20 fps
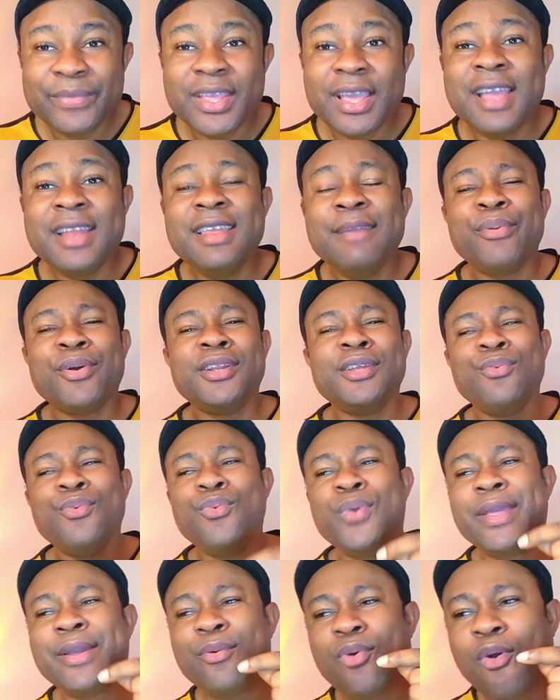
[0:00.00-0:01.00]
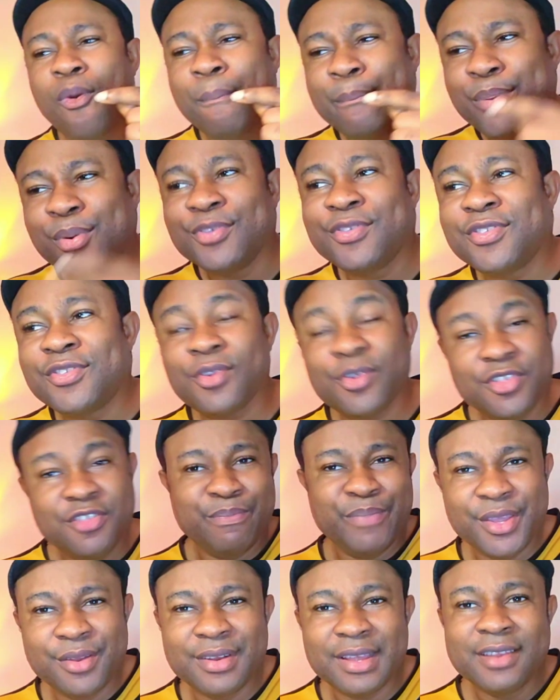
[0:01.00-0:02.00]
anybody who will oppose such
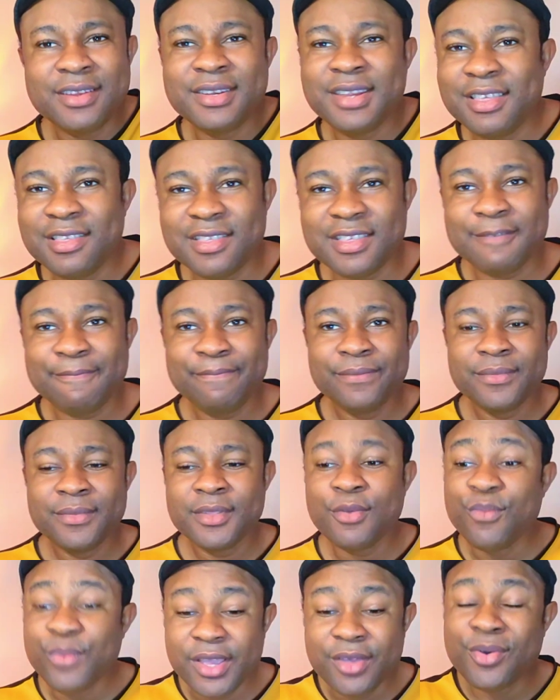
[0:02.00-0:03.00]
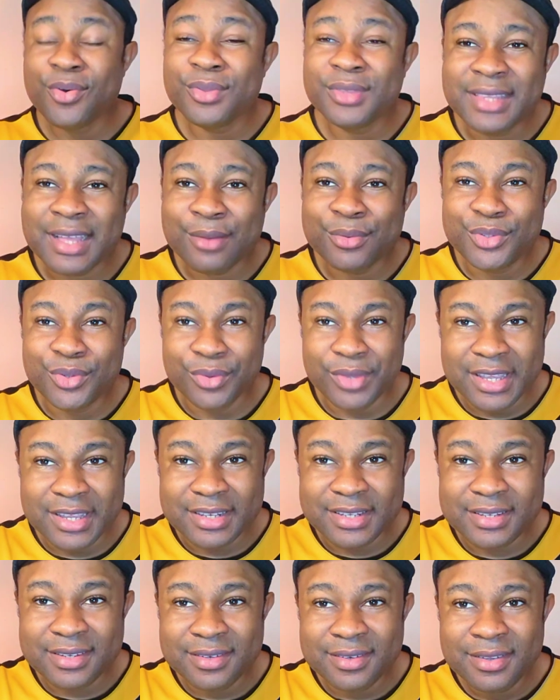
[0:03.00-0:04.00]
bill like this will go down to
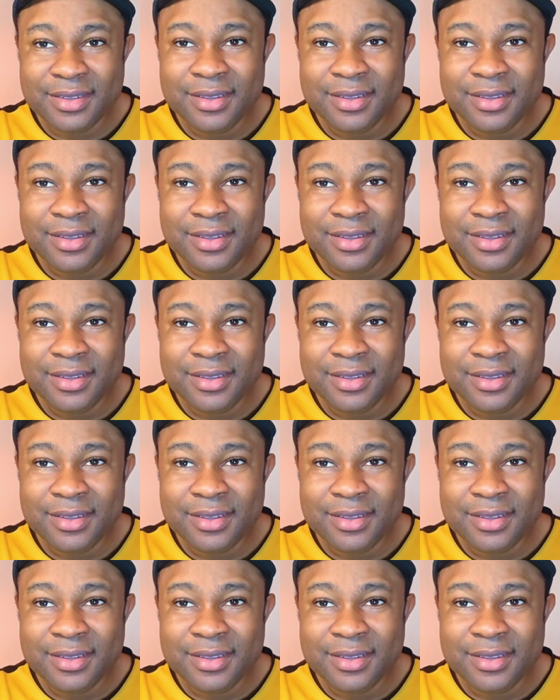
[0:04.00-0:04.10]
it,